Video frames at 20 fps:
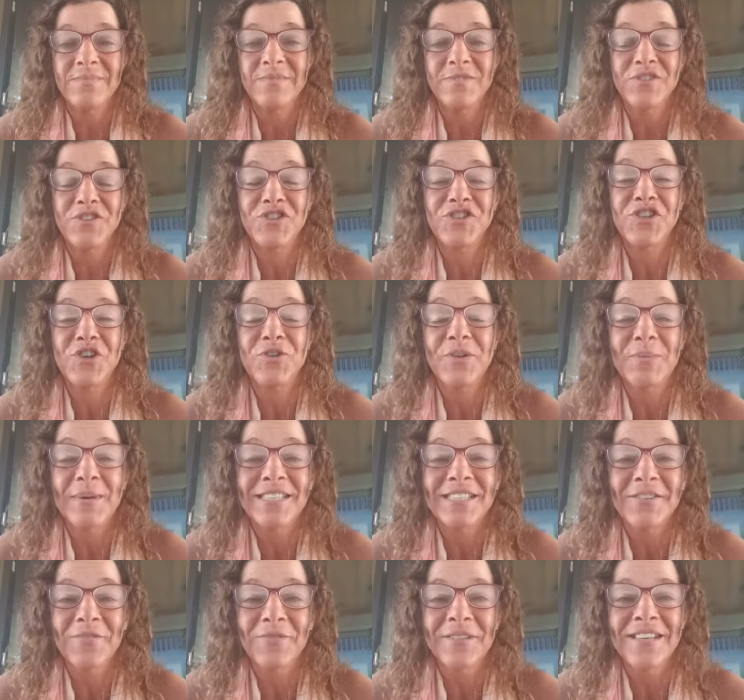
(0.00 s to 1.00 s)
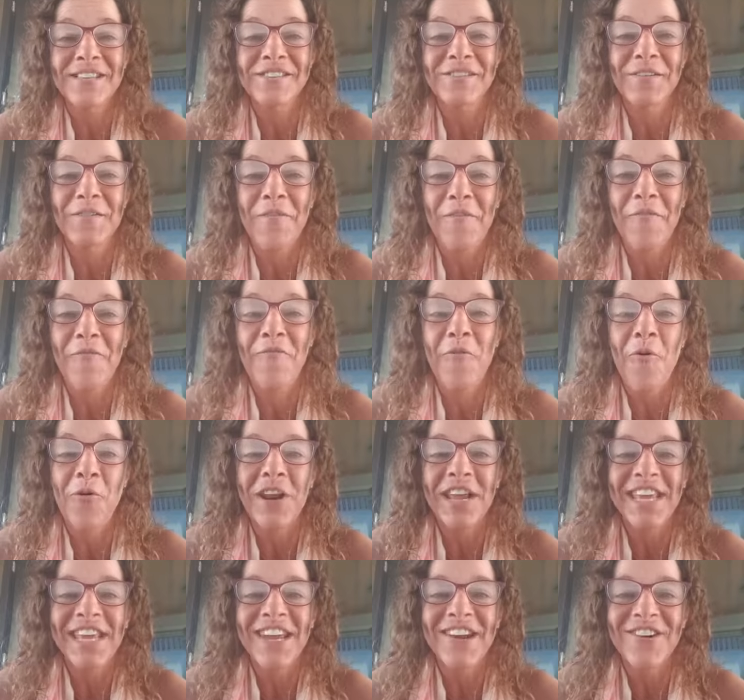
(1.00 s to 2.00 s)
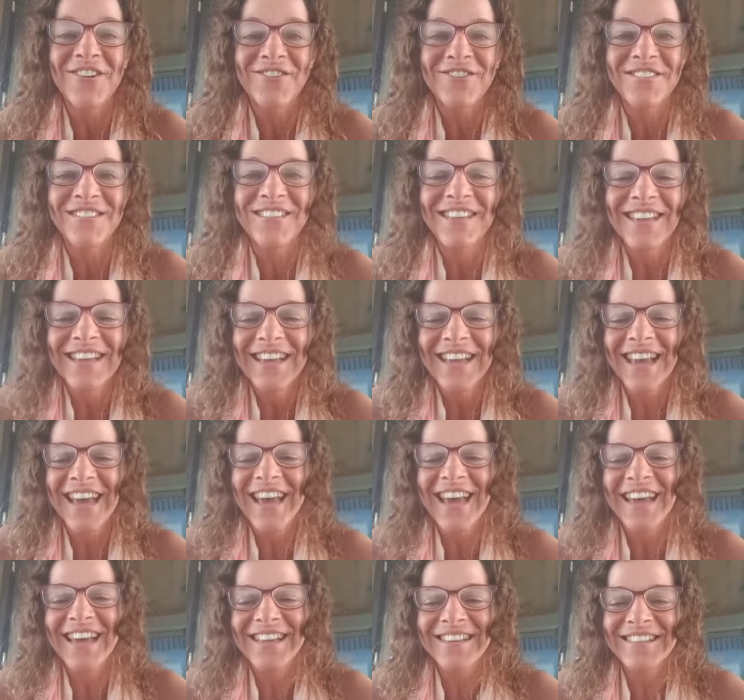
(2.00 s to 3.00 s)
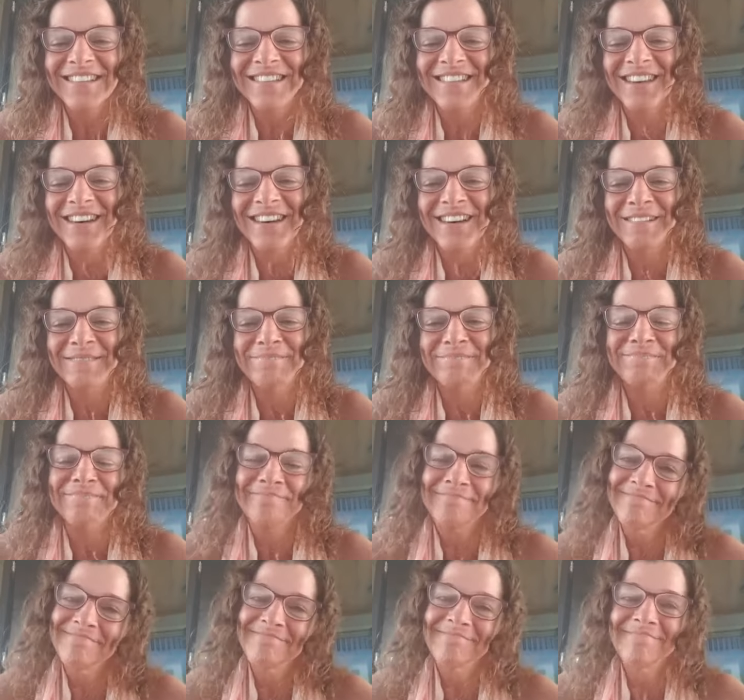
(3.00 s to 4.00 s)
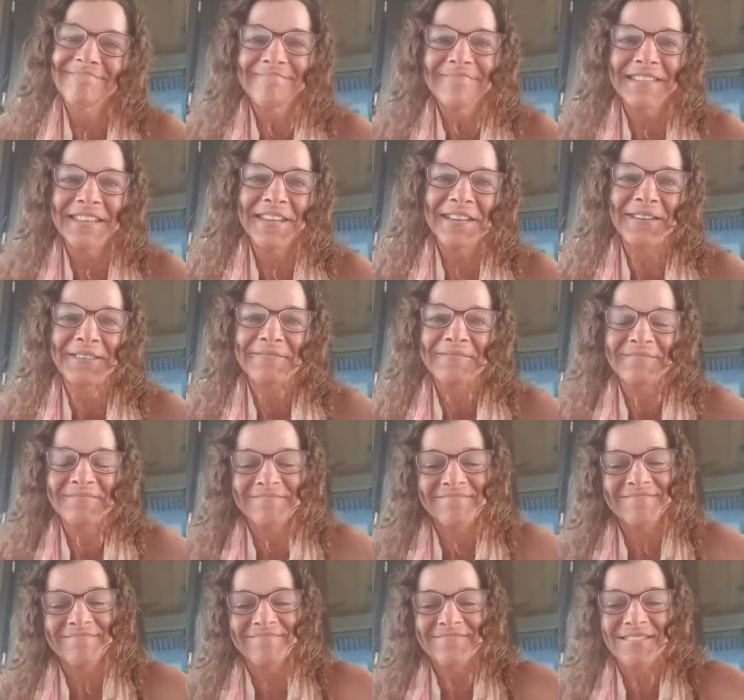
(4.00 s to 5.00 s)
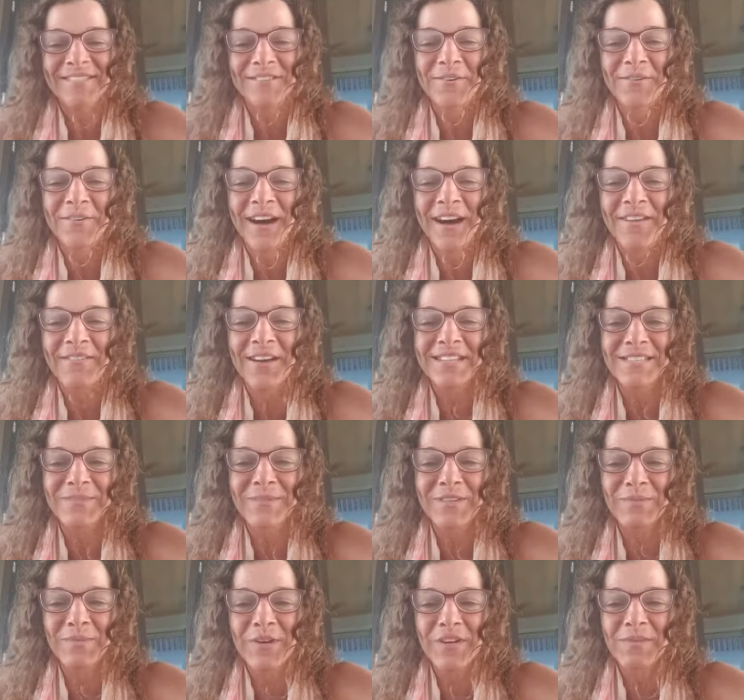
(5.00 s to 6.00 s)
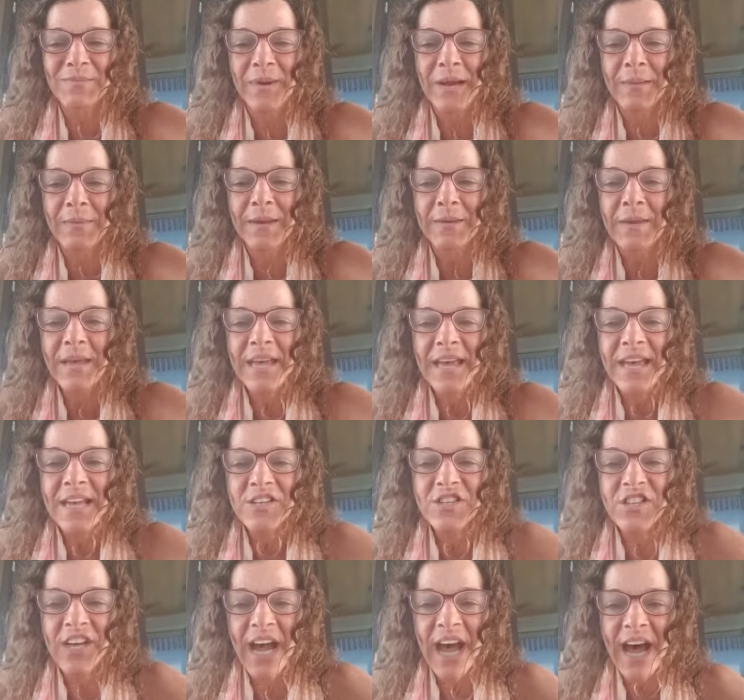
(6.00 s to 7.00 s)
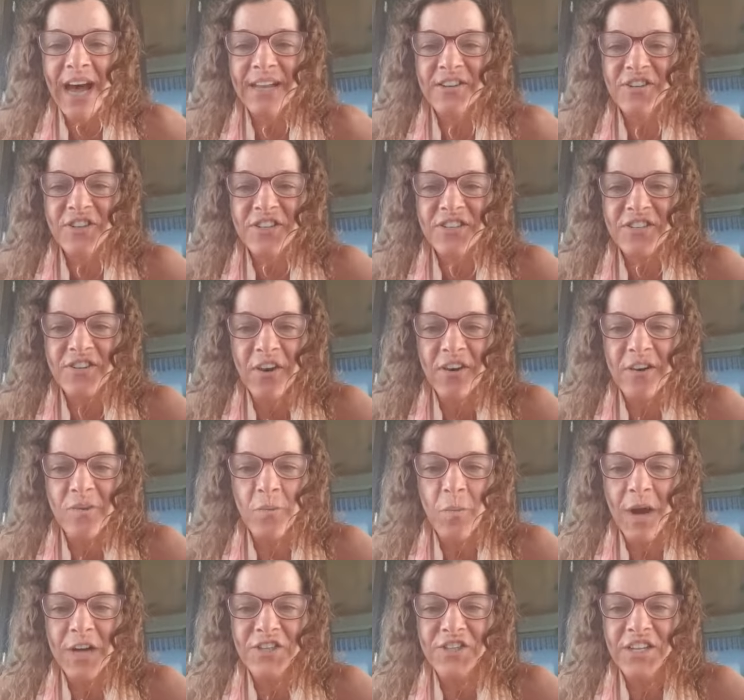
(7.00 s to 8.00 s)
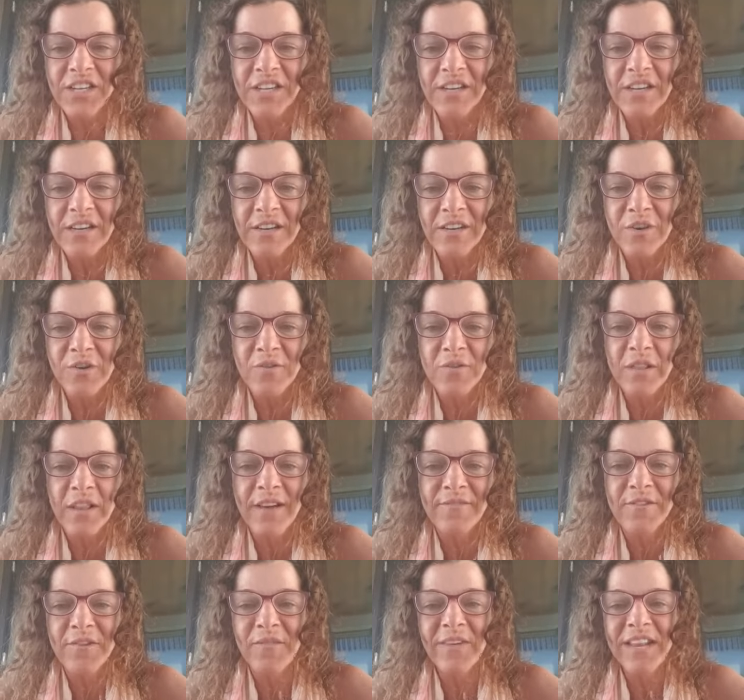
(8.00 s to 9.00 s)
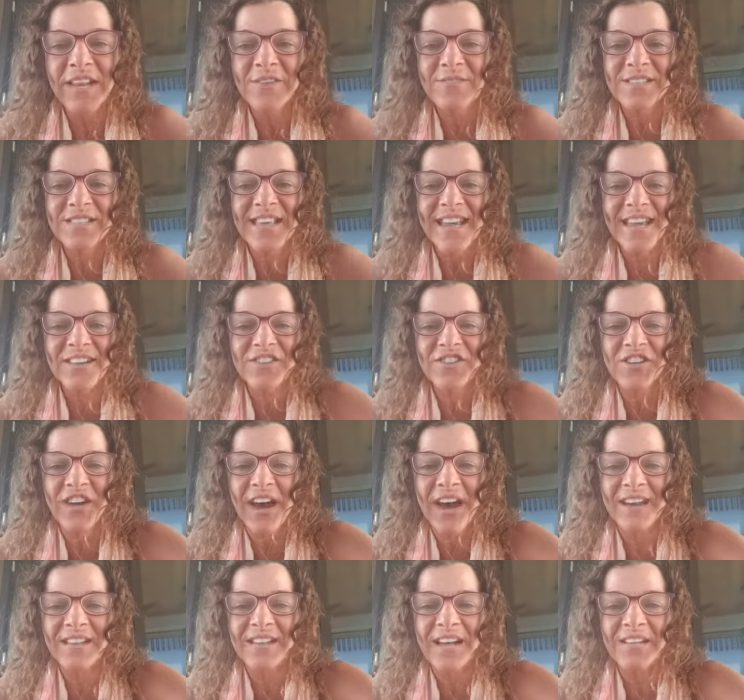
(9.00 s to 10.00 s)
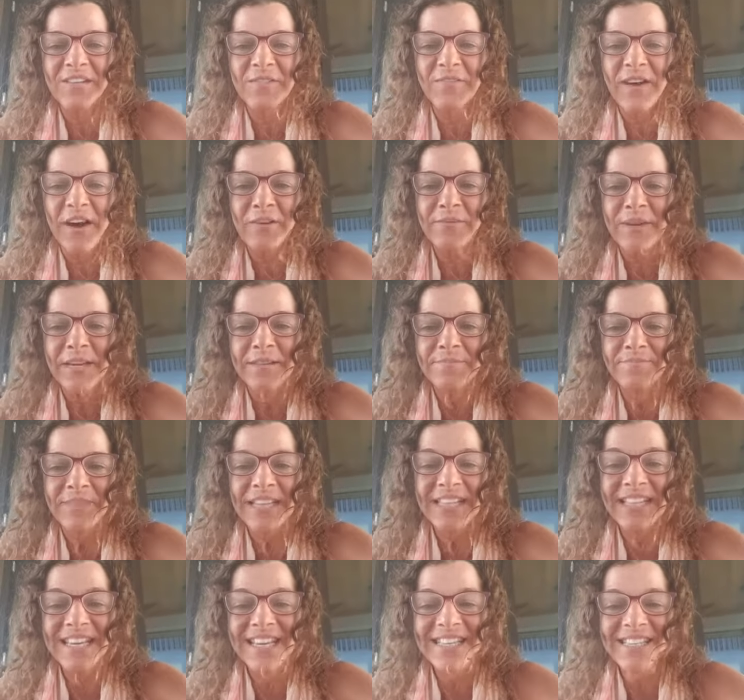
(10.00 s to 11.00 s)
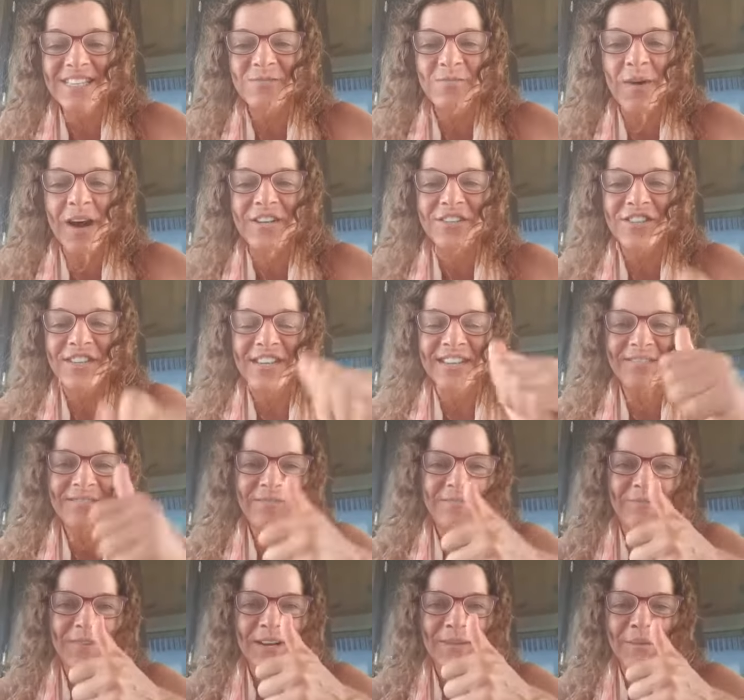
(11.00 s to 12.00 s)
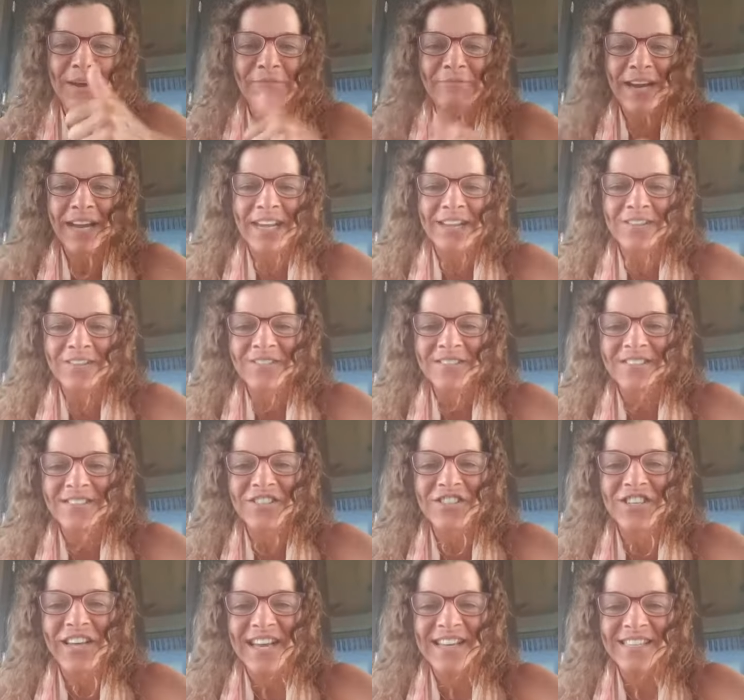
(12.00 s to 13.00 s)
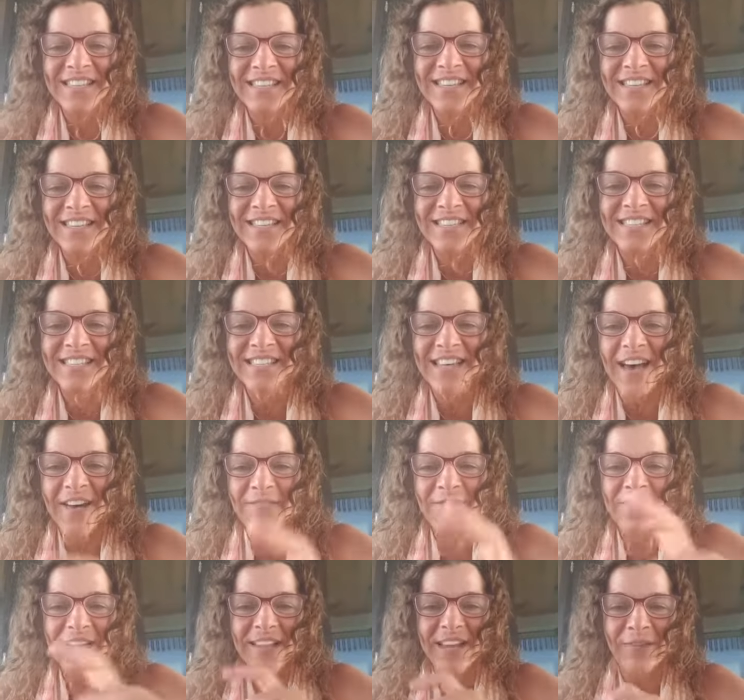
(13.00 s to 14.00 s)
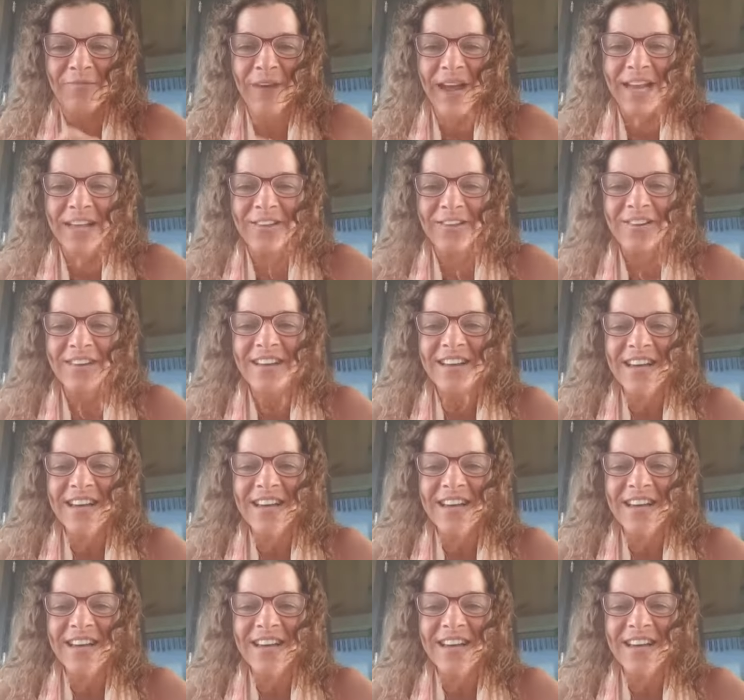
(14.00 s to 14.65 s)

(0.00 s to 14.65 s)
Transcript: shooting myself with insulin for 40 years, and um, you know, so I've got some experience behind me. Chad just started watching you. Loved your videos. Thanks, Chad. Glad you found me. Elise is watching, one of my regulars. Jason, definitely a regular.